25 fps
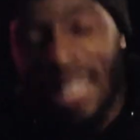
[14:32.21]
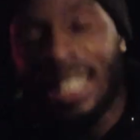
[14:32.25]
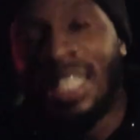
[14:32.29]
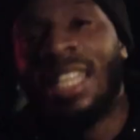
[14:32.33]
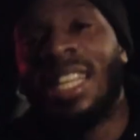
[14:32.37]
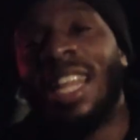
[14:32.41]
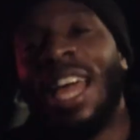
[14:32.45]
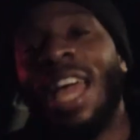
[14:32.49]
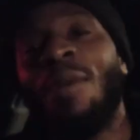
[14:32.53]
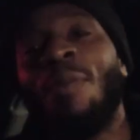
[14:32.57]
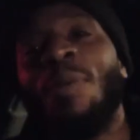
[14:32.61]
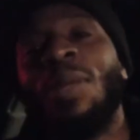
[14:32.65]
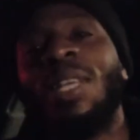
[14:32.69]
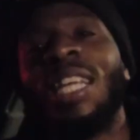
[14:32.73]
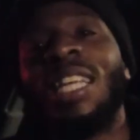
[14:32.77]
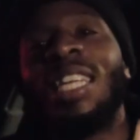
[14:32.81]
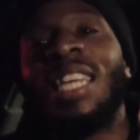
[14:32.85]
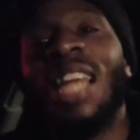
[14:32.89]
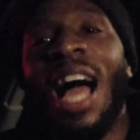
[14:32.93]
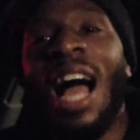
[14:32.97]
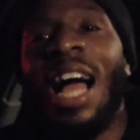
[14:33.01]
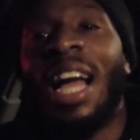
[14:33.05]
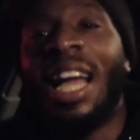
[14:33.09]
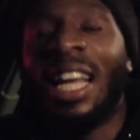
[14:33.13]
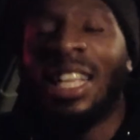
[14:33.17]
Today, we did
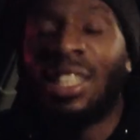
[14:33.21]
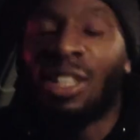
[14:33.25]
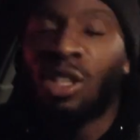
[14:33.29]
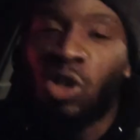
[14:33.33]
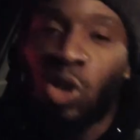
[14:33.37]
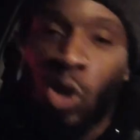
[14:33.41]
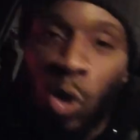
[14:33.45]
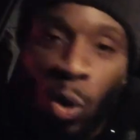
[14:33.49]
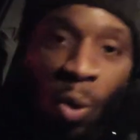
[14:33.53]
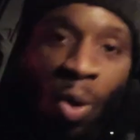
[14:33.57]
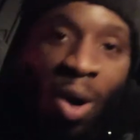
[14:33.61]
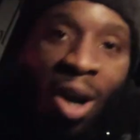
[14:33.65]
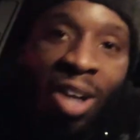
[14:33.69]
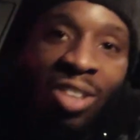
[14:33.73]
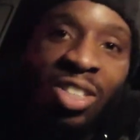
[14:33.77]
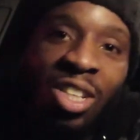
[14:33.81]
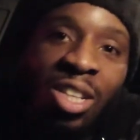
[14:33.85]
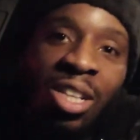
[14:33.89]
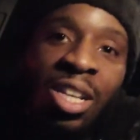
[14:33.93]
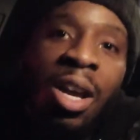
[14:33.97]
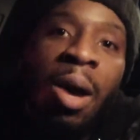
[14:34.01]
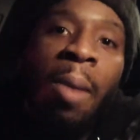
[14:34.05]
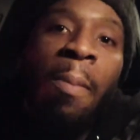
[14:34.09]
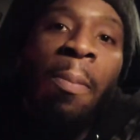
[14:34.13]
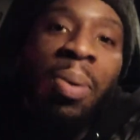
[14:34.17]
not get to
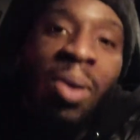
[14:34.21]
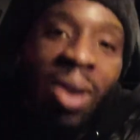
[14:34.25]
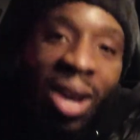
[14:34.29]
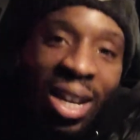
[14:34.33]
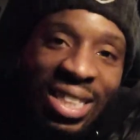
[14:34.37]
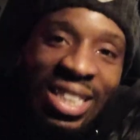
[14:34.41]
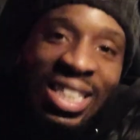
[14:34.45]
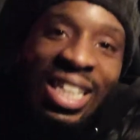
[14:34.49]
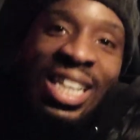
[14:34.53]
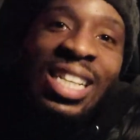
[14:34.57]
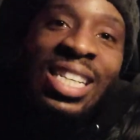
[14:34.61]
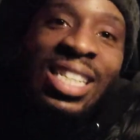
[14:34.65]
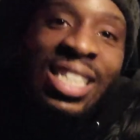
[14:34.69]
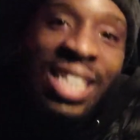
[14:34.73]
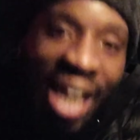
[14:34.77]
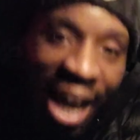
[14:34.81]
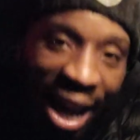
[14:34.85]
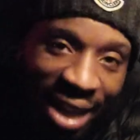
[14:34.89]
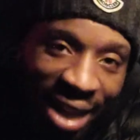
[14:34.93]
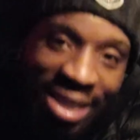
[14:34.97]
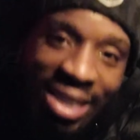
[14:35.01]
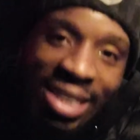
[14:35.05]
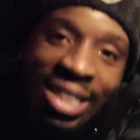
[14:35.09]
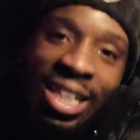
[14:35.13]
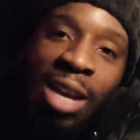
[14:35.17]
200 plus a
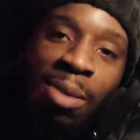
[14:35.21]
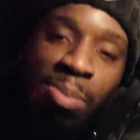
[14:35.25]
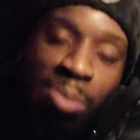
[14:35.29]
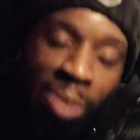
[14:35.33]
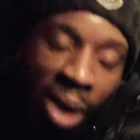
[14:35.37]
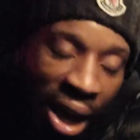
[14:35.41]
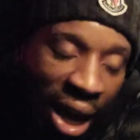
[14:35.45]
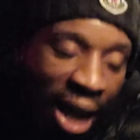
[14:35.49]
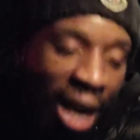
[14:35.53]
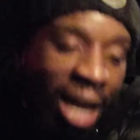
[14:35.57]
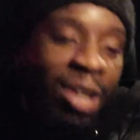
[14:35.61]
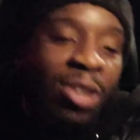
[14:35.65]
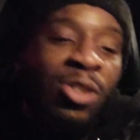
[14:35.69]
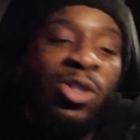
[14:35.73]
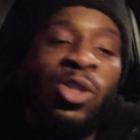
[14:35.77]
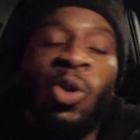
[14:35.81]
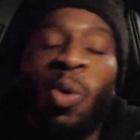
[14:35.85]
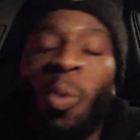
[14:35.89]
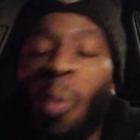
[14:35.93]
day to keep the haters